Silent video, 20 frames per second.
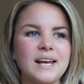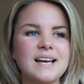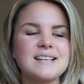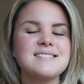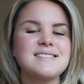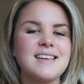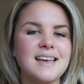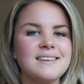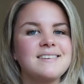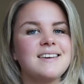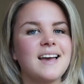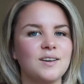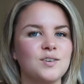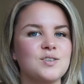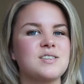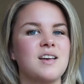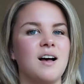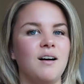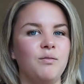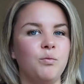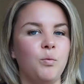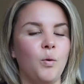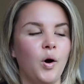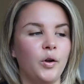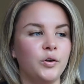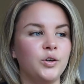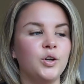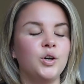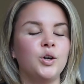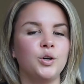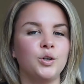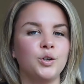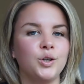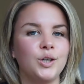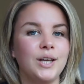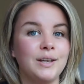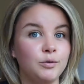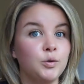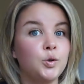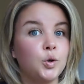I say get yourself one,
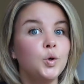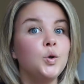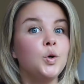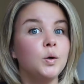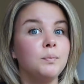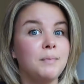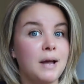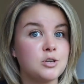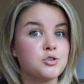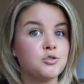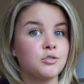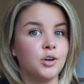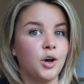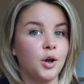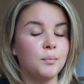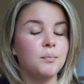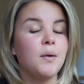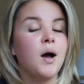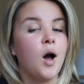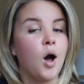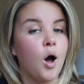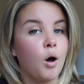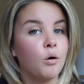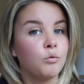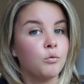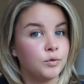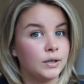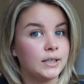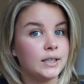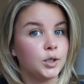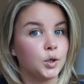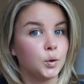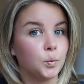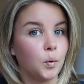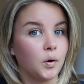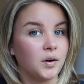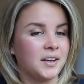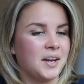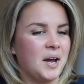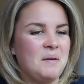if you Google metronome, a really good
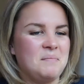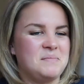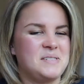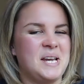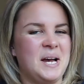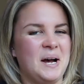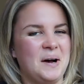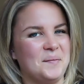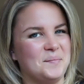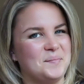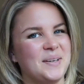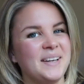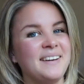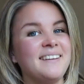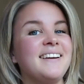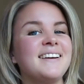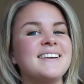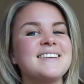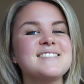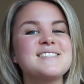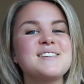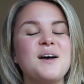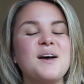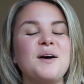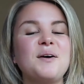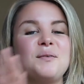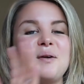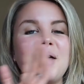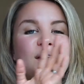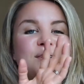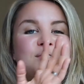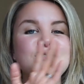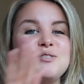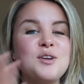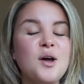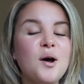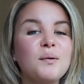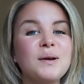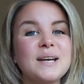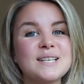one comes up. So
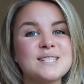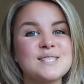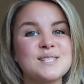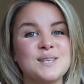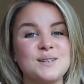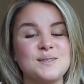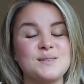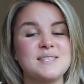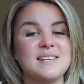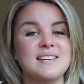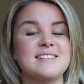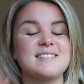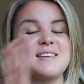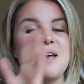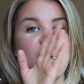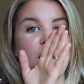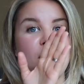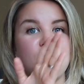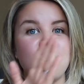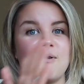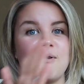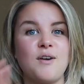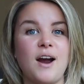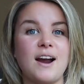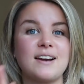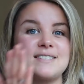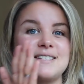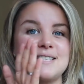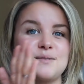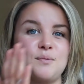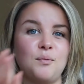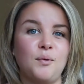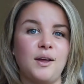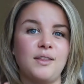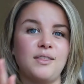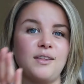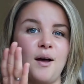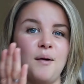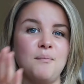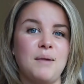no excuses, practice
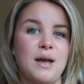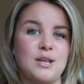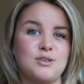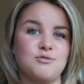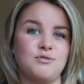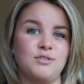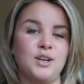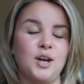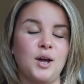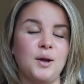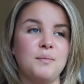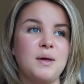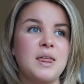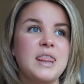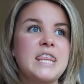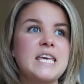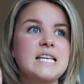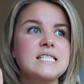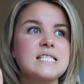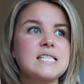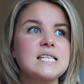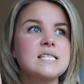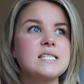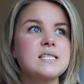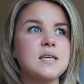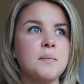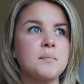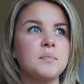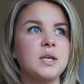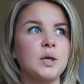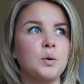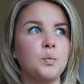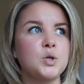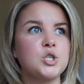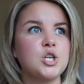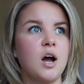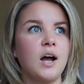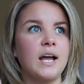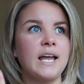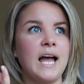with a metronome. This is something
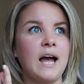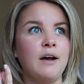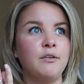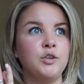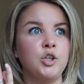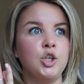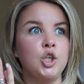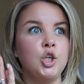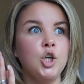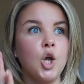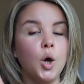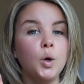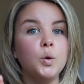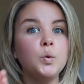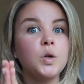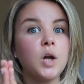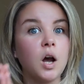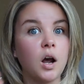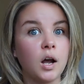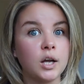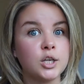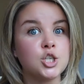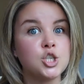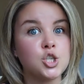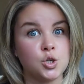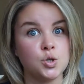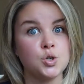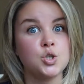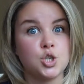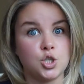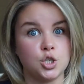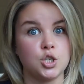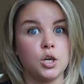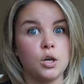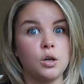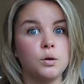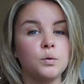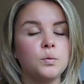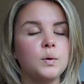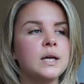which I have known I should
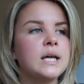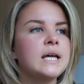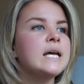do